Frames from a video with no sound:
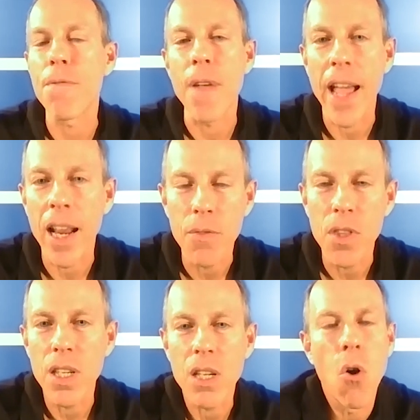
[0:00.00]
a fan of
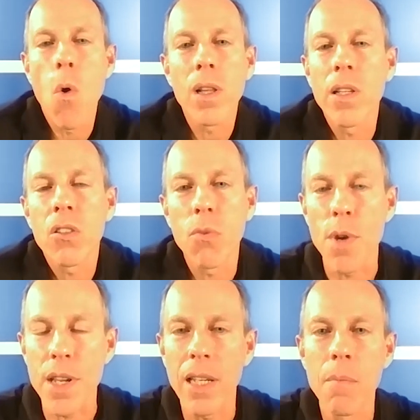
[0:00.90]
the coy little
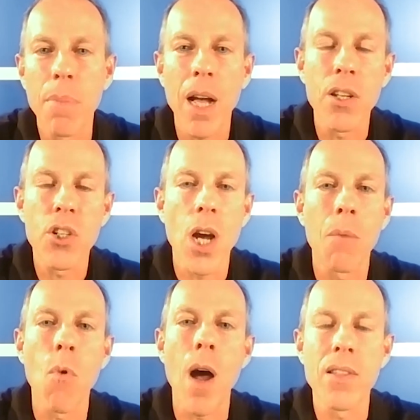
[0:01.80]
tweeting by
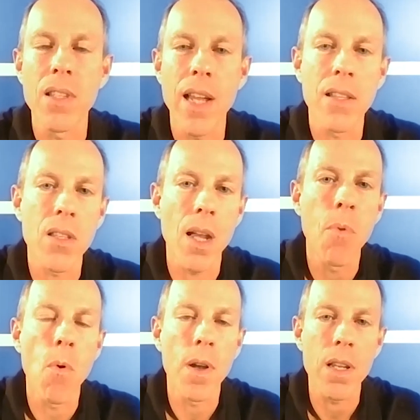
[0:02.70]
Deshaun Watson. At
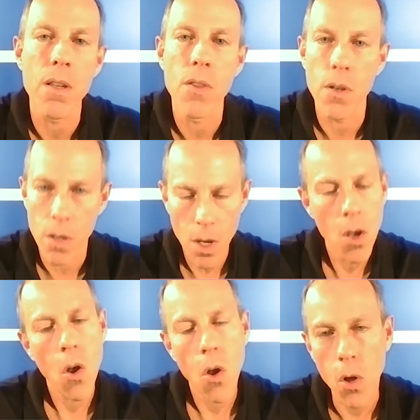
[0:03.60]
some point, either
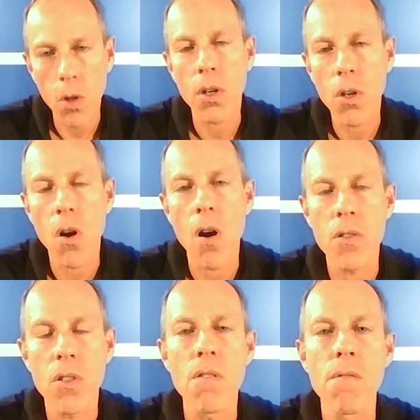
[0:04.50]
hold your
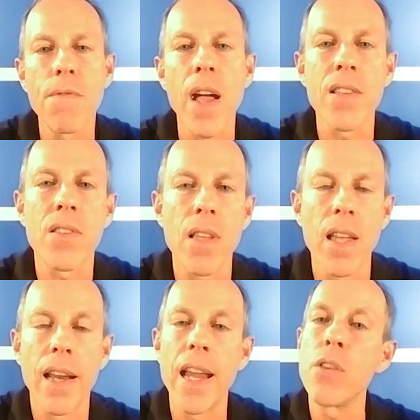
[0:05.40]
cards to your vest,
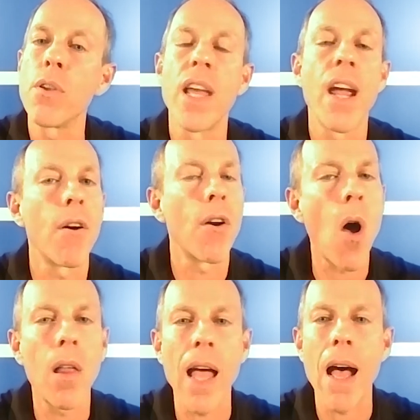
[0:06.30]
and then you can air it
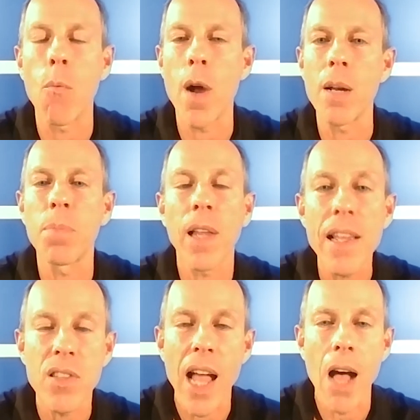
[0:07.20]
all out when it
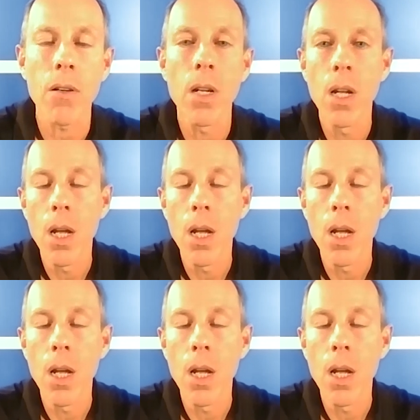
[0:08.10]
plays out,